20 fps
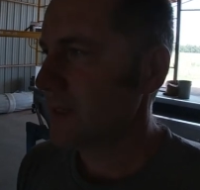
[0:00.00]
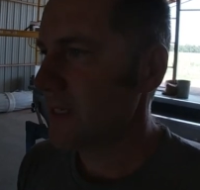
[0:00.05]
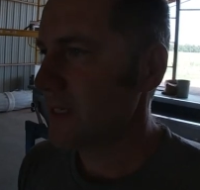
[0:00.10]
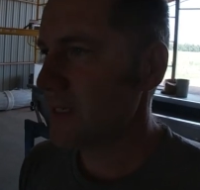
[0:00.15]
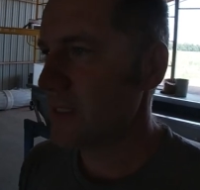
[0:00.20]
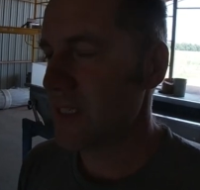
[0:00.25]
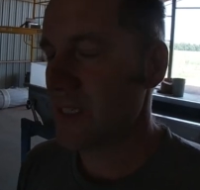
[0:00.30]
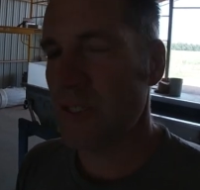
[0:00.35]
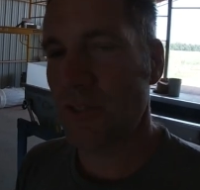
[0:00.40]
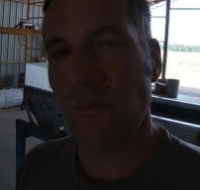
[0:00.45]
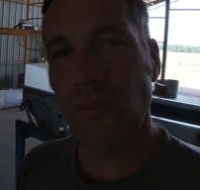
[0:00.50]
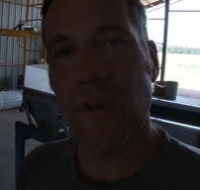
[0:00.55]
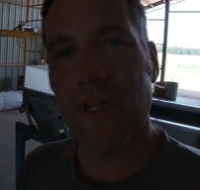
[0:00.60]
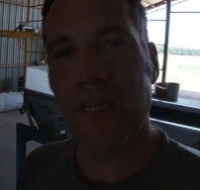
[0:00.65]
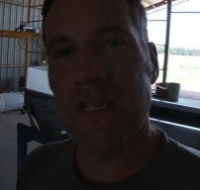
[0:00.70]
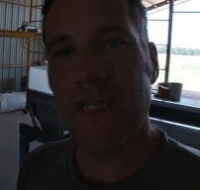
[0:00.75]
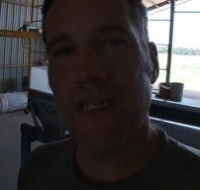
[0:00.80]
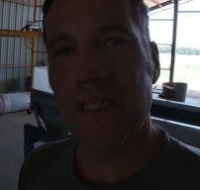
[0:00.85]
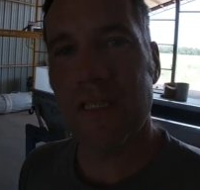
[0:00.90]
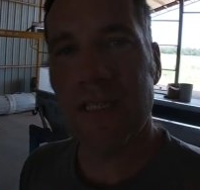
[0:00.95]
He sends the
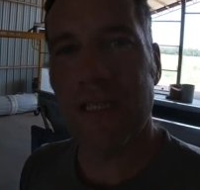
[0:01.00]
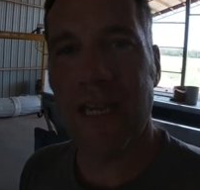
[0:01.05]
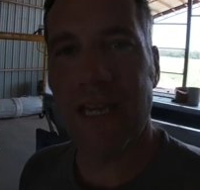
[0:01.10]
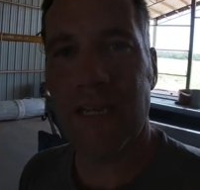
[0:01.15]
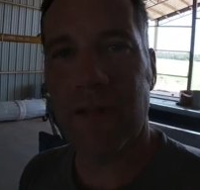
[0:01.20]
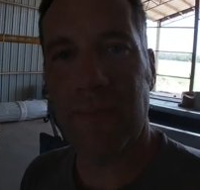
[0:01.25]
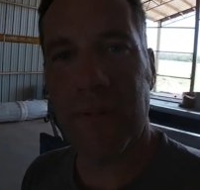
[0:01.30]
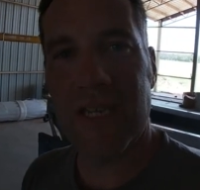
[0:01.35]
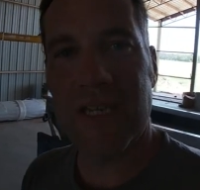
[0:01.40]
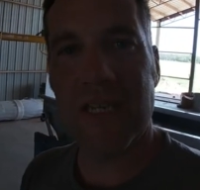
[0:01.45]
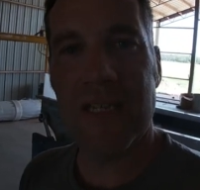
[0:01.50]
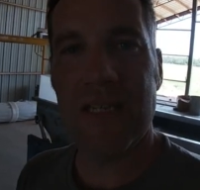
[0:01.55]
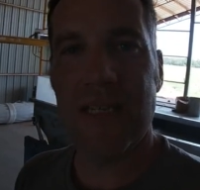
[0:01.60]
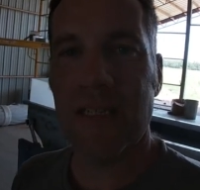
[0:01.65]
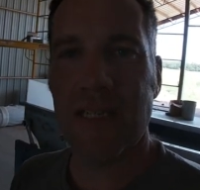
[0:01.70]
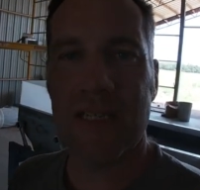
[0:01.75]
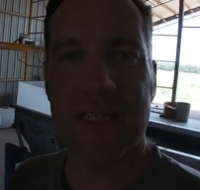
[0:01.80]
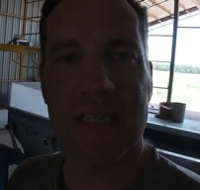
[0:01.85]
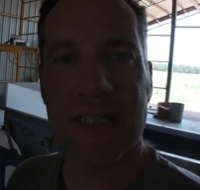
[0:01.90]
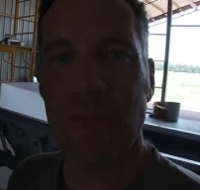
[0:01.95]
weeds to take the
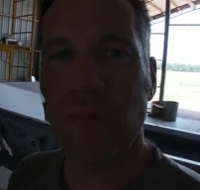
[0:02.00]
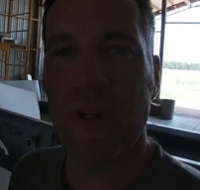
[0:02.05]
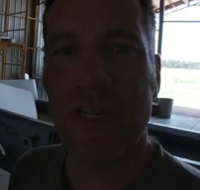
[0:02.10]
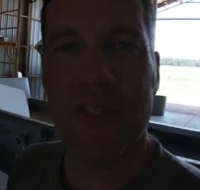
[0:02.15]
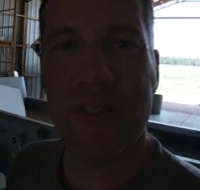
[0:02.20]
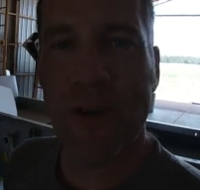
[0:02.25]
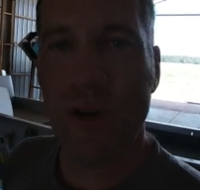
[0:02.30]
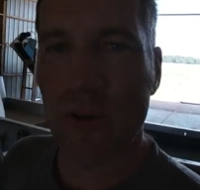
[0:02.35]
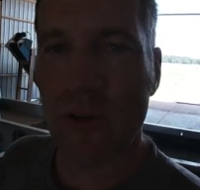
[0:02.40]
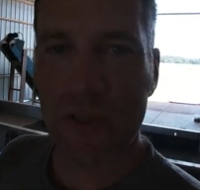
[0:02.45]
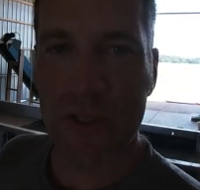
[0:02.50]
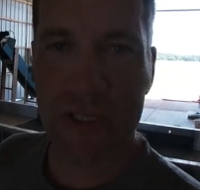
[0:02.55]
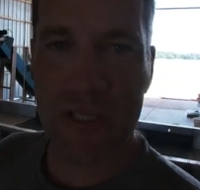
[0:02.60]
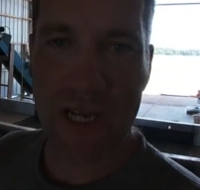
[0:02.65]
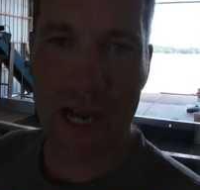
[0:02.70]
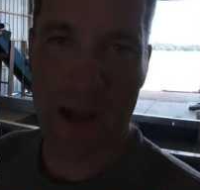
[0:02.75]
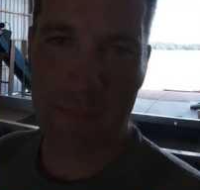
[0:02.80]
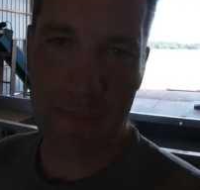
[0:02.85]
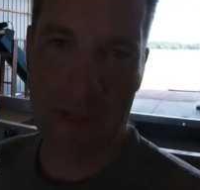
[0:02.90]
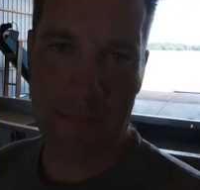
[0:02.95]
peas. I said, weeds aren't going to
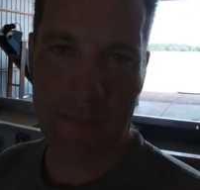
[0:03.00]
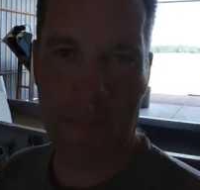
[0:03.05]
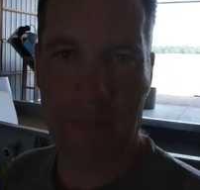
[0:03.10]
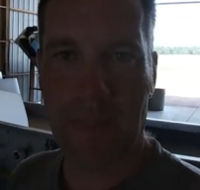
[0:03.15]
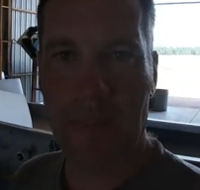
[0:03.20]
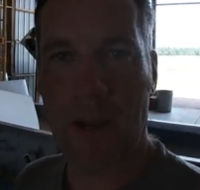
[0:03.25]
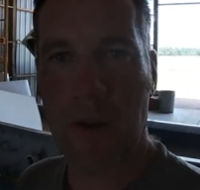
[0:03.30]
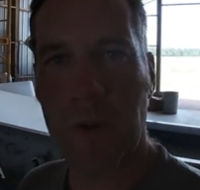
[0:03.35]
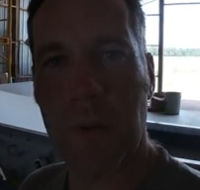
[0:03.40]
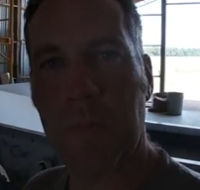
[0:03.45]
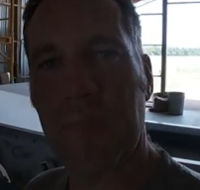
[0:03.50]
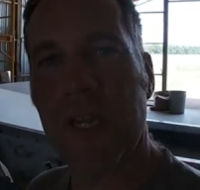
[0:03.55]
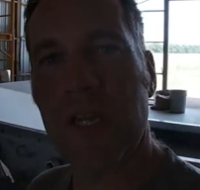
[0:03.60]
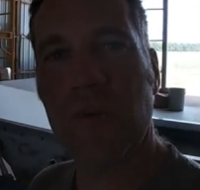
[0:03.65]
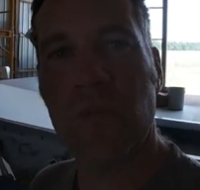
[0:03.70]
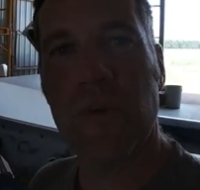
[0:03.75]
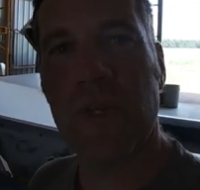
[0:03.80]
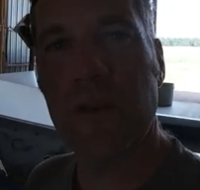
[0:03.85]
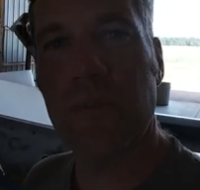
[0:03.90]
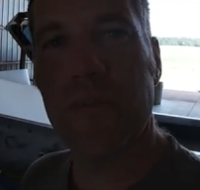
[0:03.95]
stop me. I'm going to pick
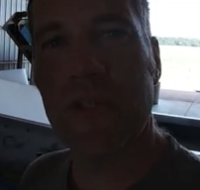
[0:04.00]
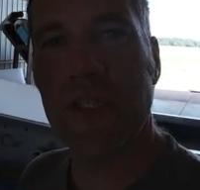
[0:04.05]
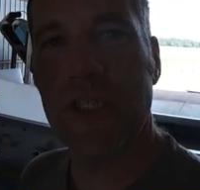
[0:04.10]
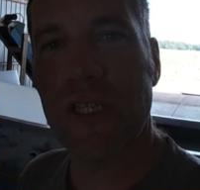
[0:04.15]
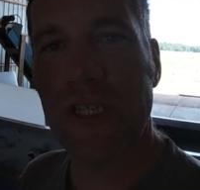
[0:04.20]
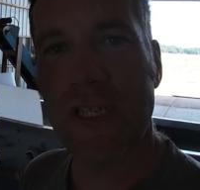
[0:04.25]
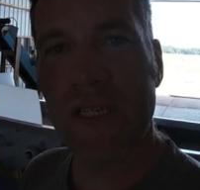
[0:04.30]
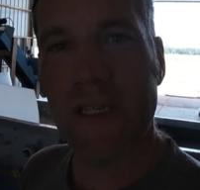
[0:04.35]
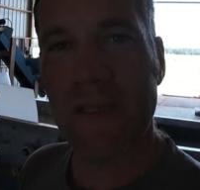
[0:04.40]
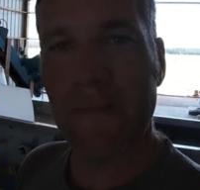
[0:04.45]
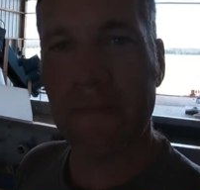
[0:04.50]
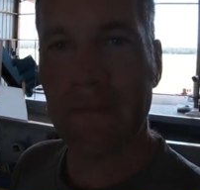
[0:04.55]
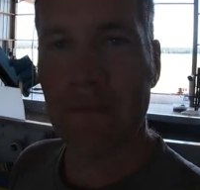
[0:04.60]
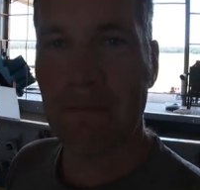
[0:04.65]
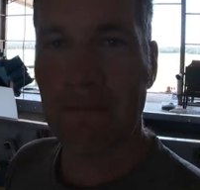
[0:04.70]
them with the machine.